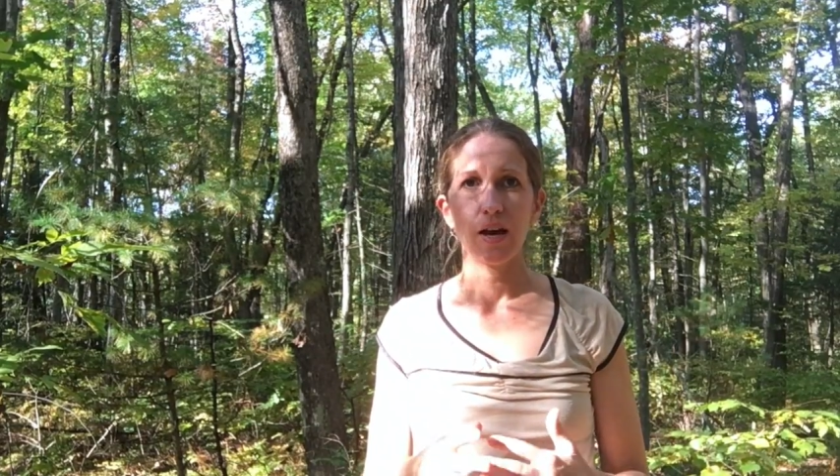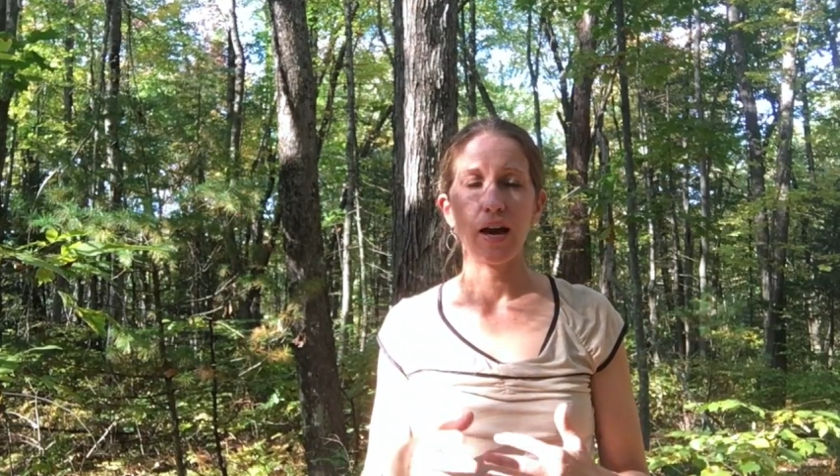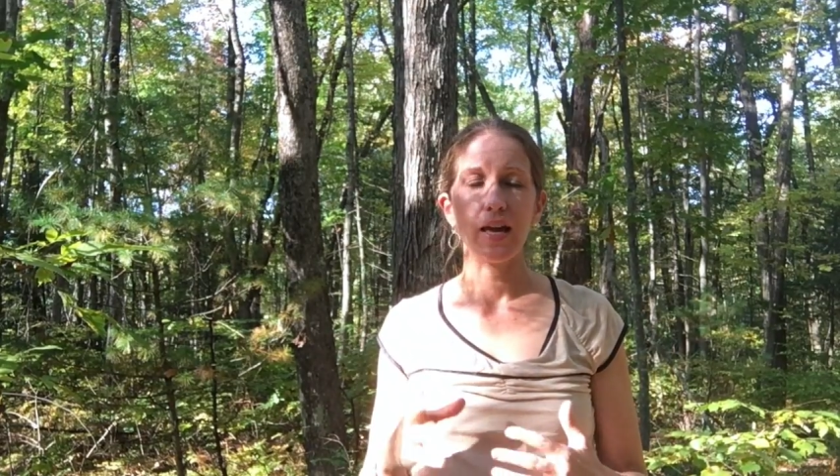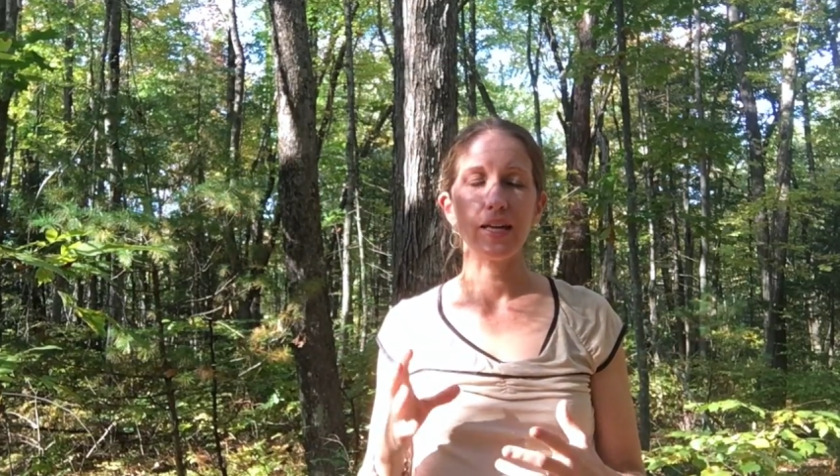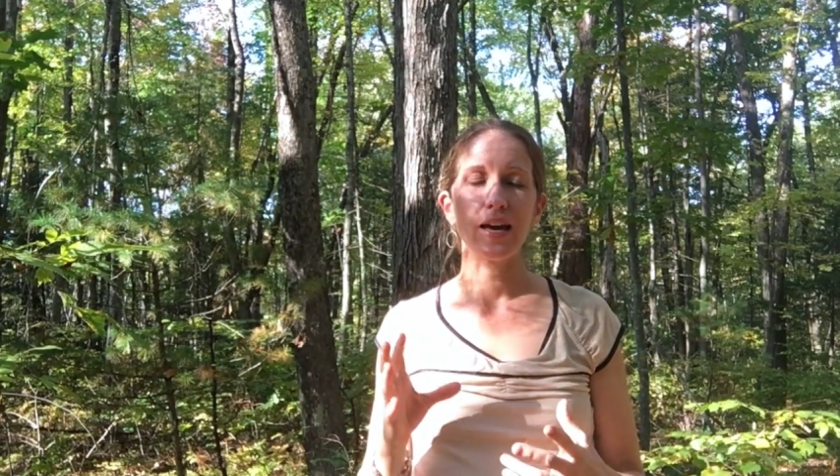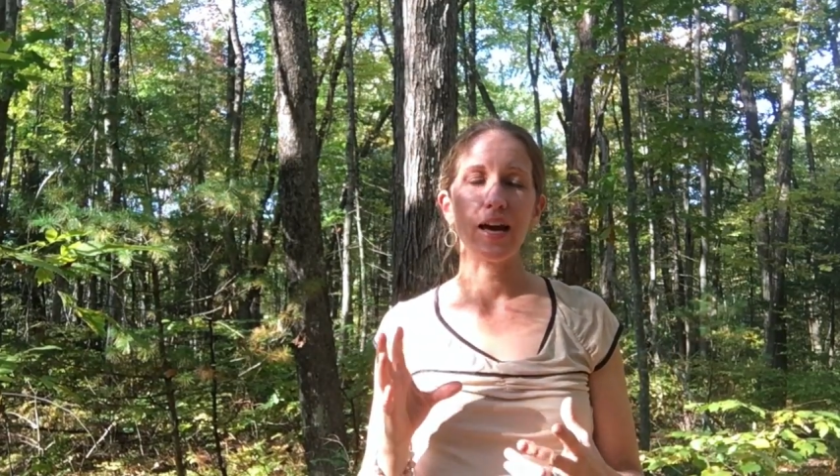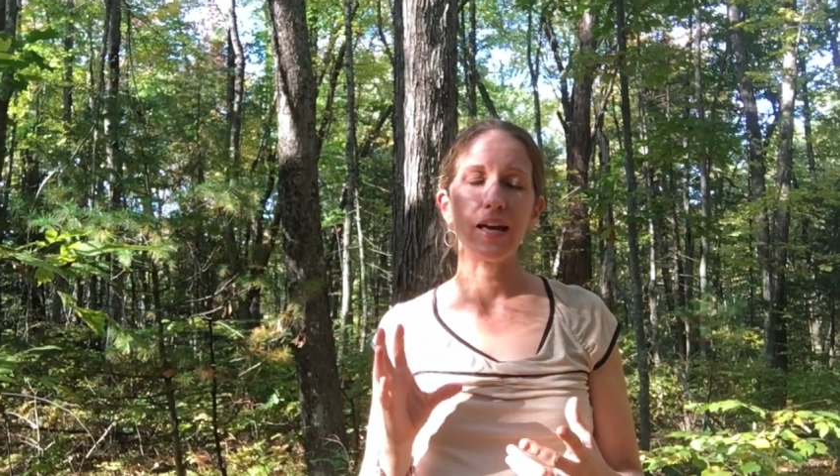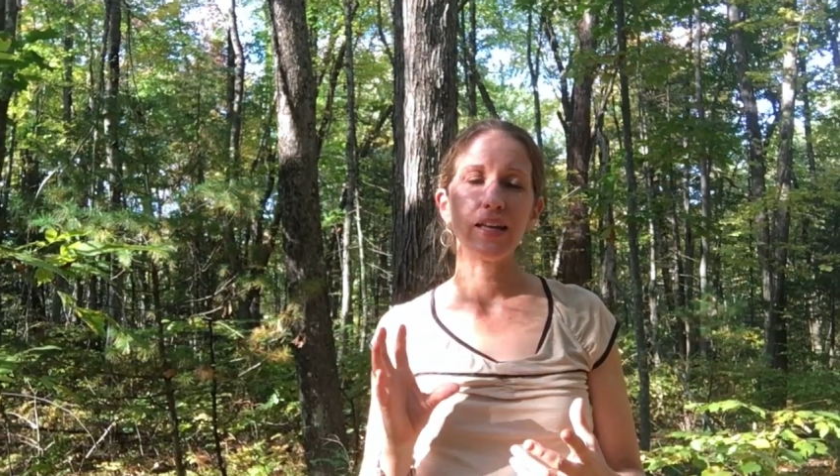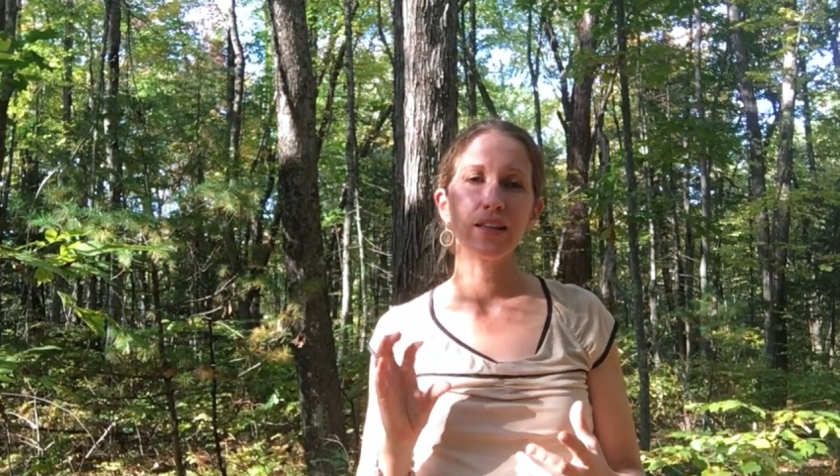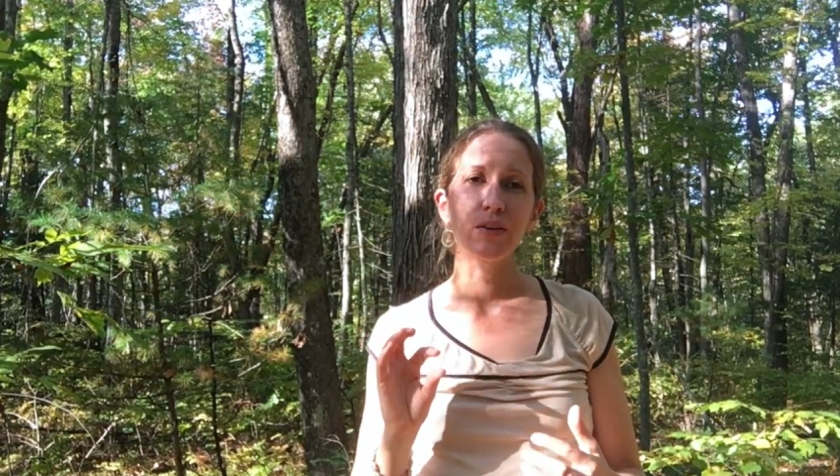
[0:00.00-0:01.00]

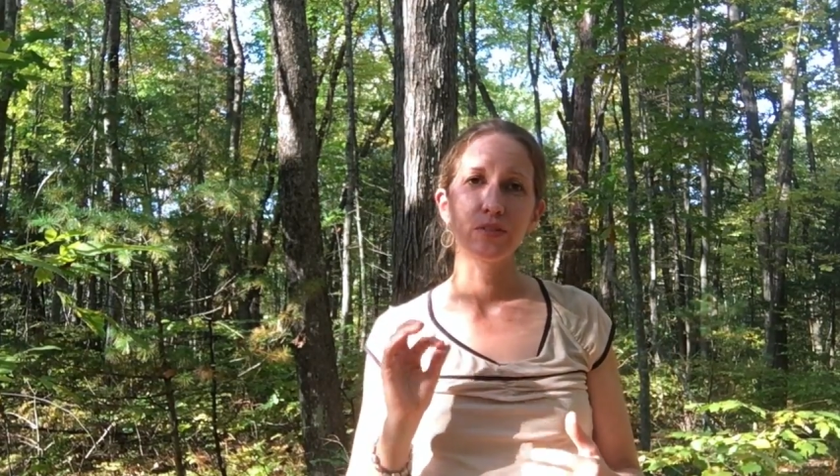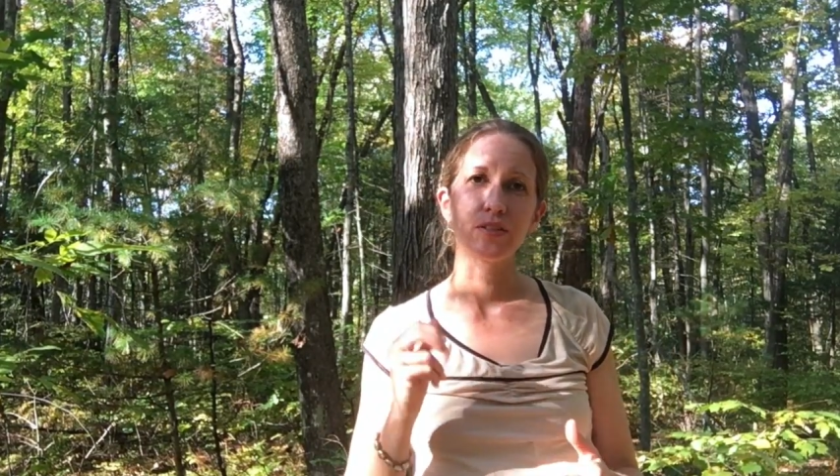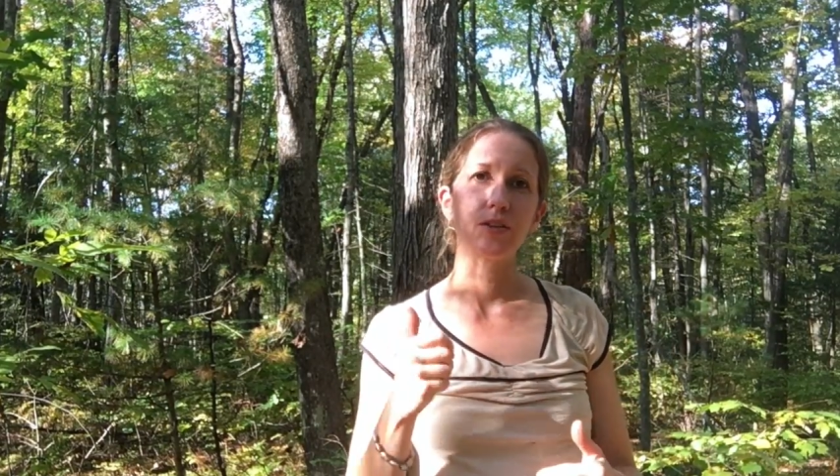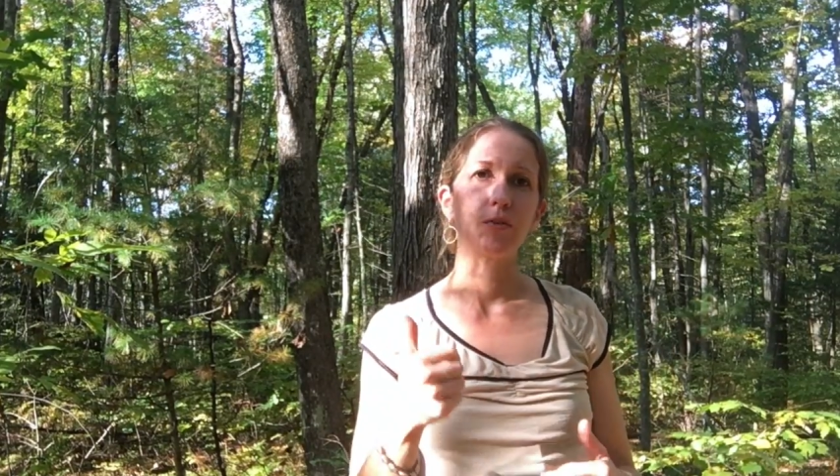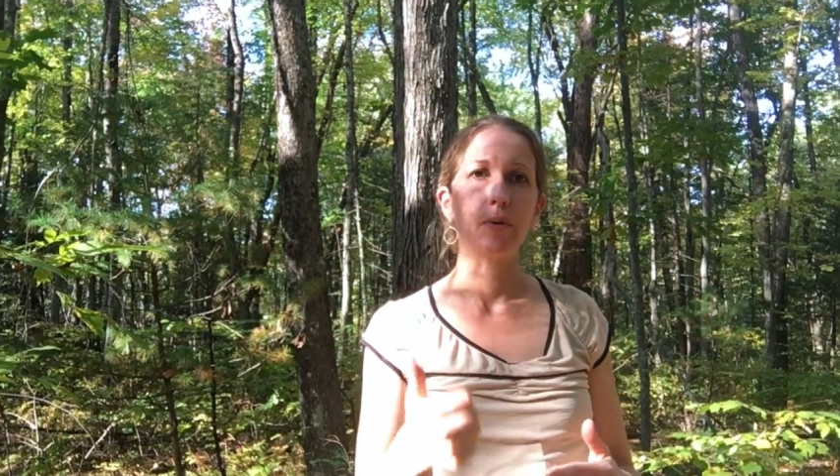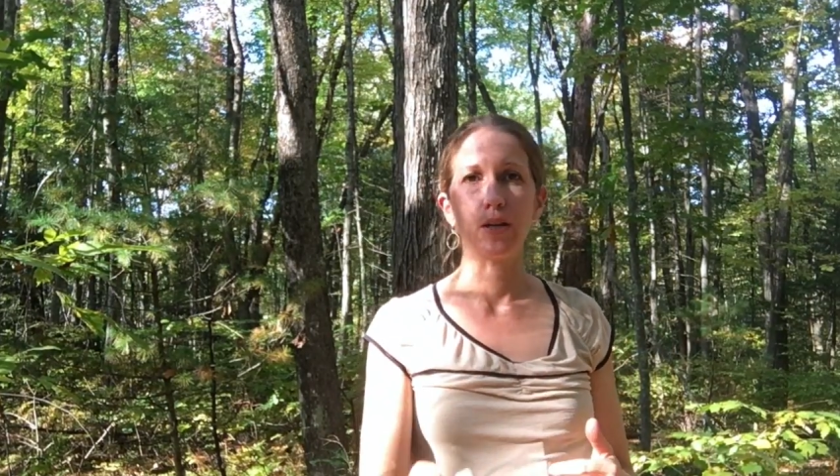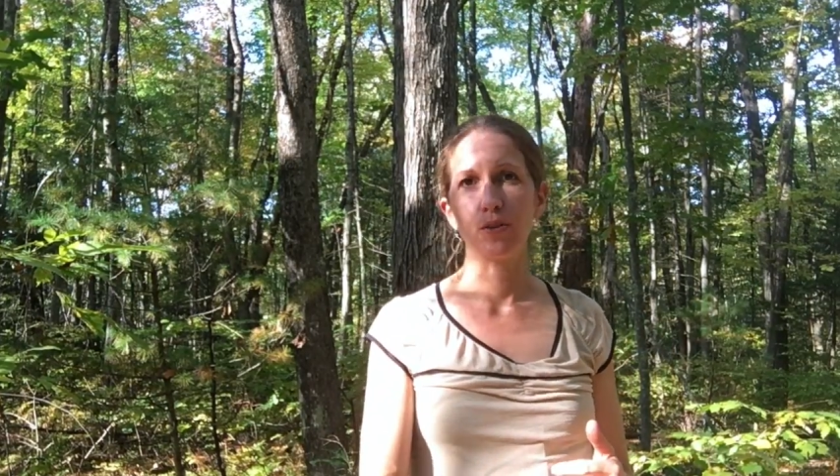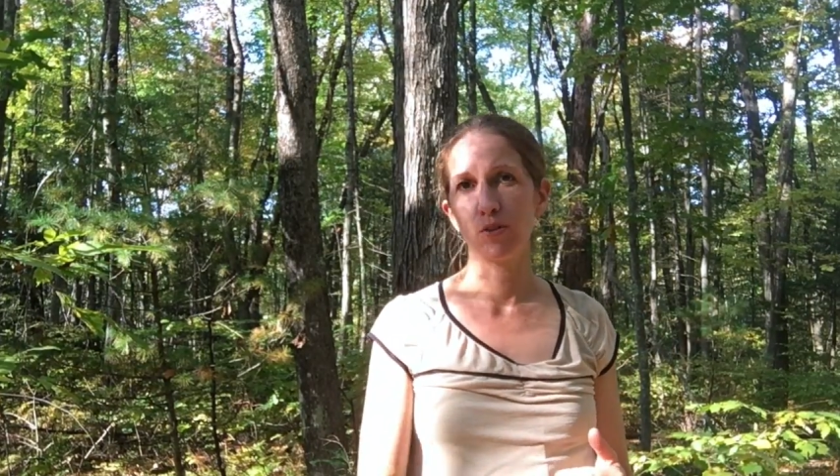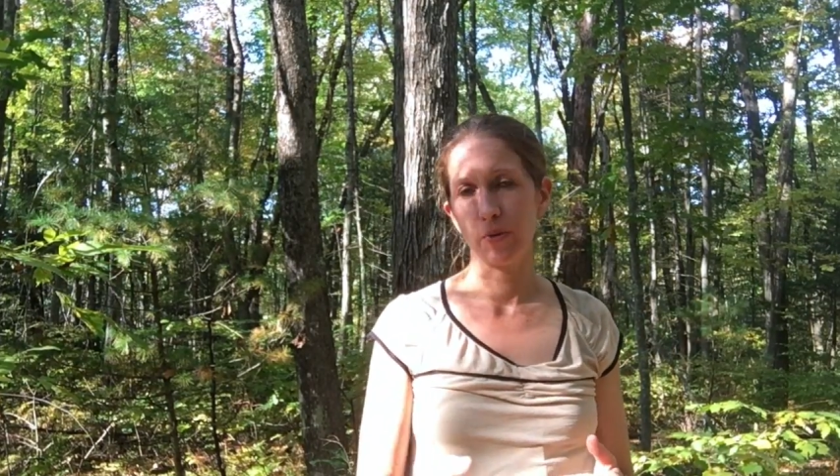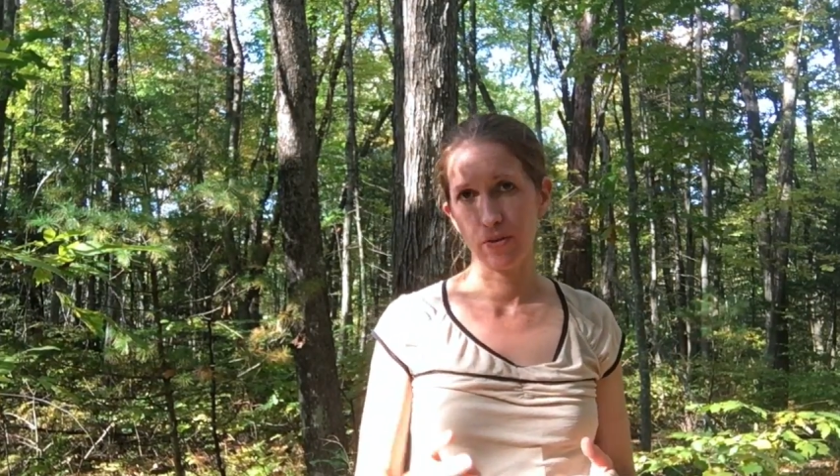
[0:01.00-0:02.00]
I love to set
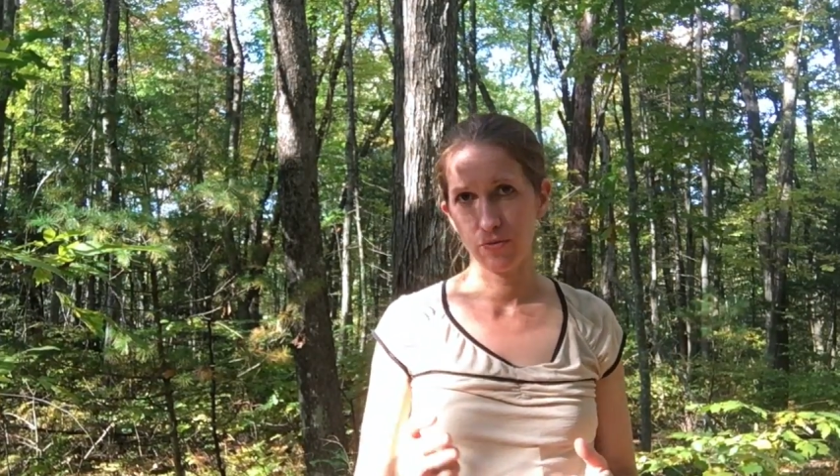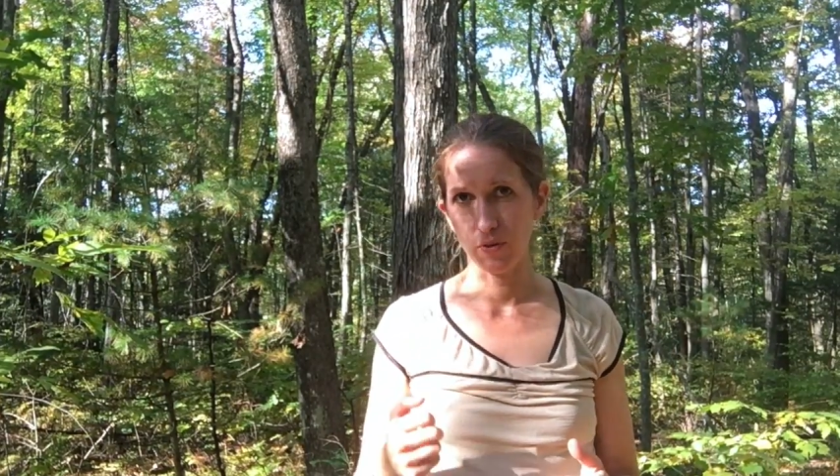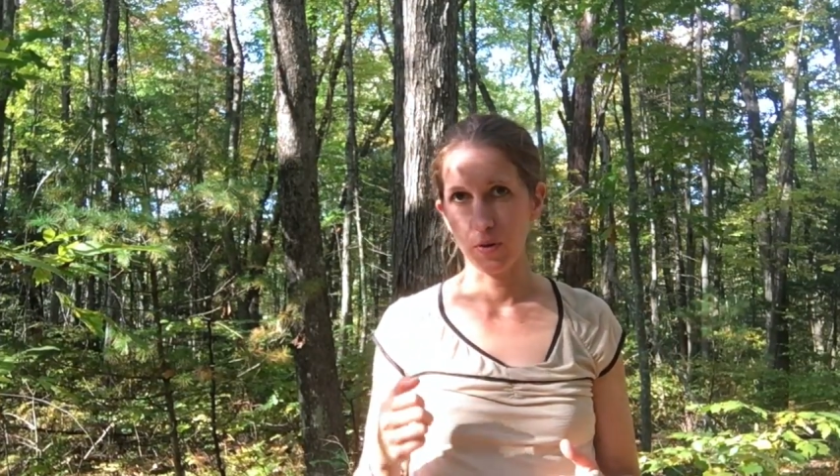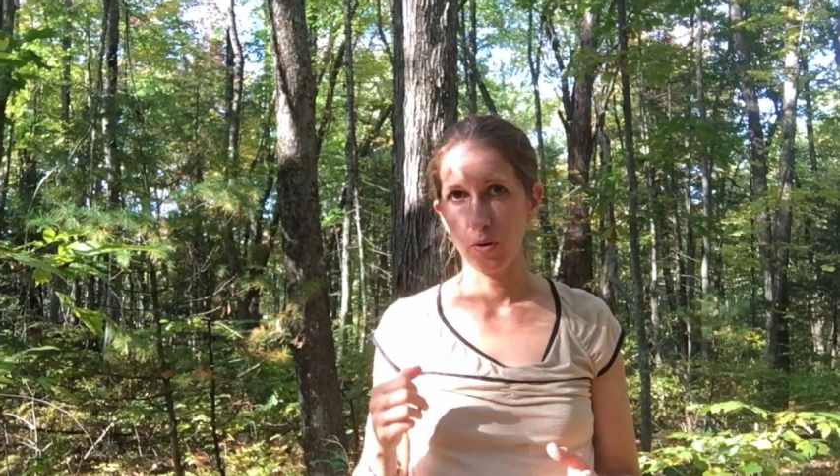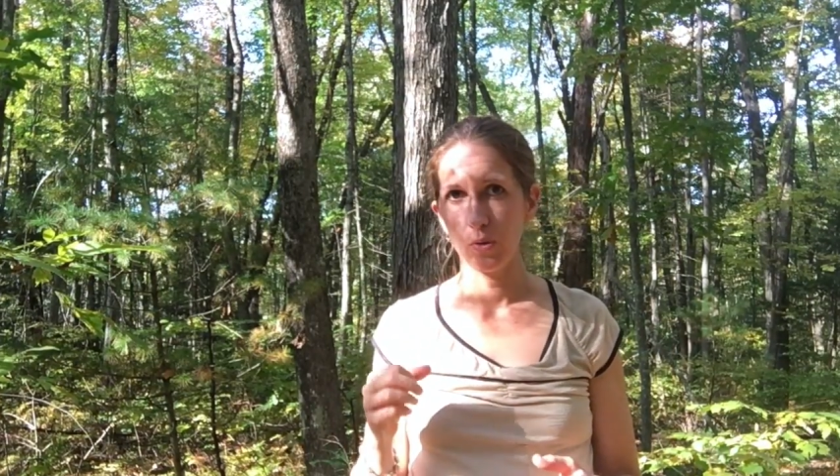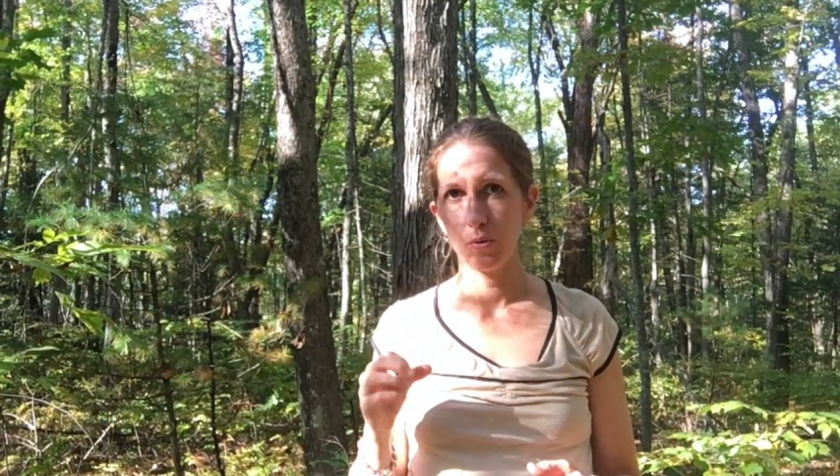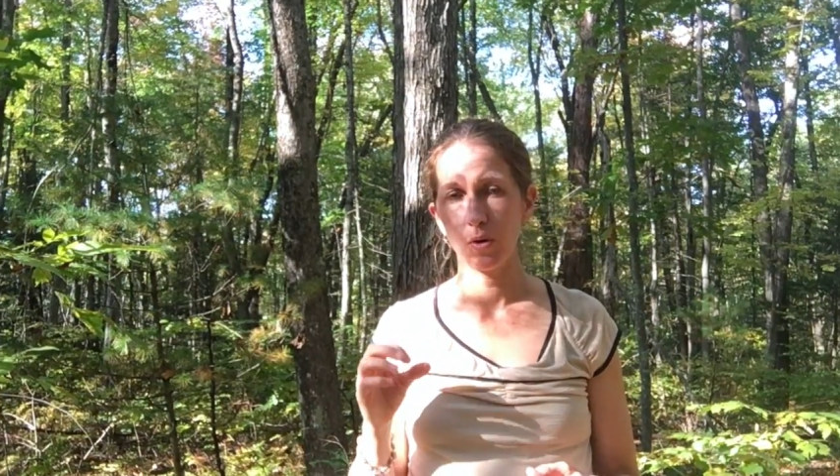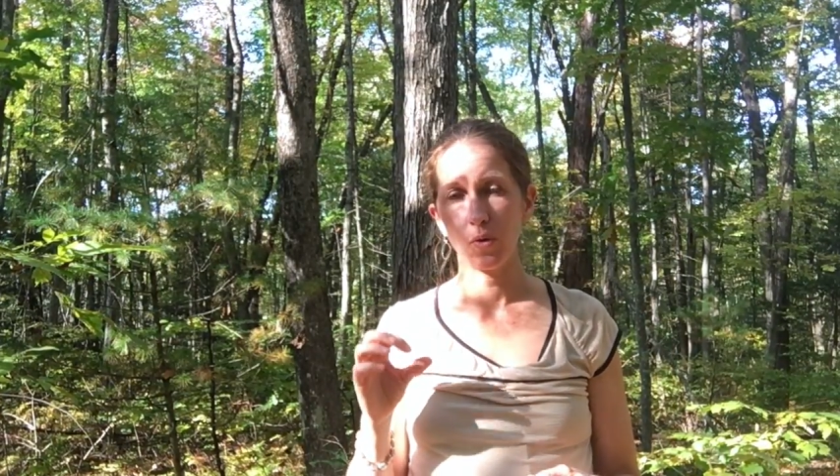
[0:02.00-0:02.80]
reminders on my phone